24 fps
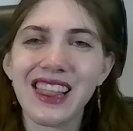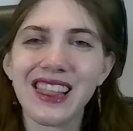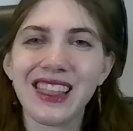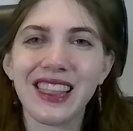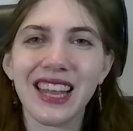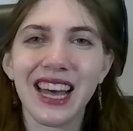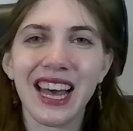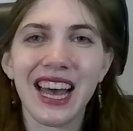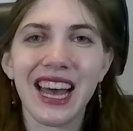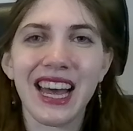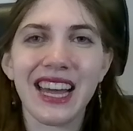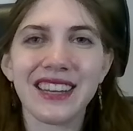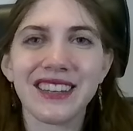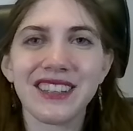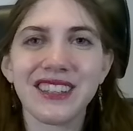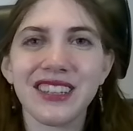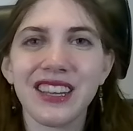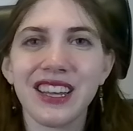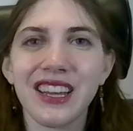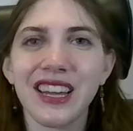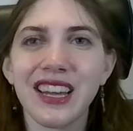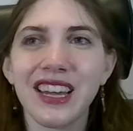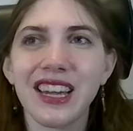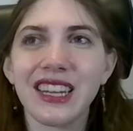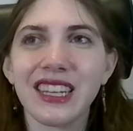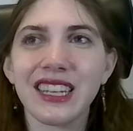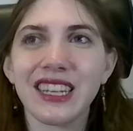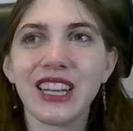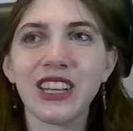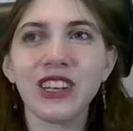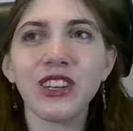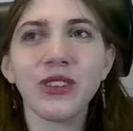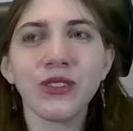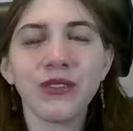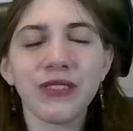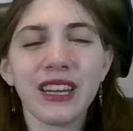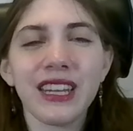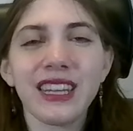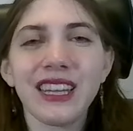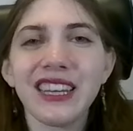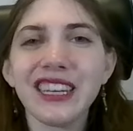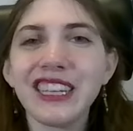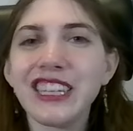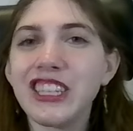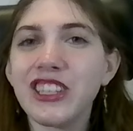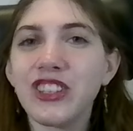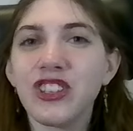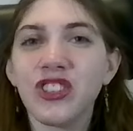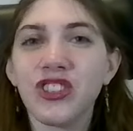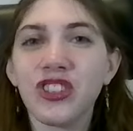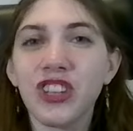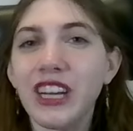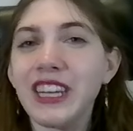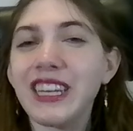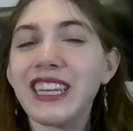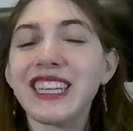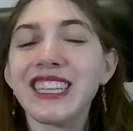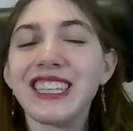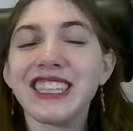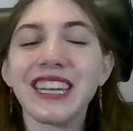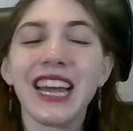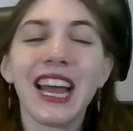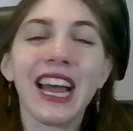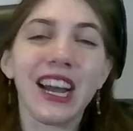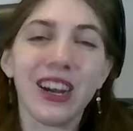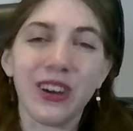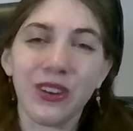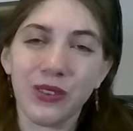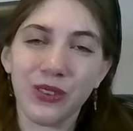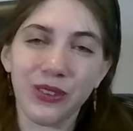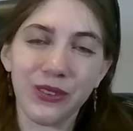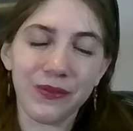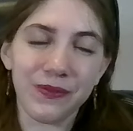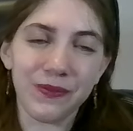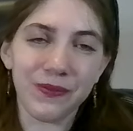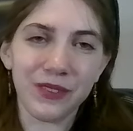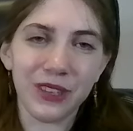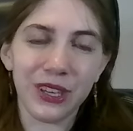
that Kindle Vella is shutting down.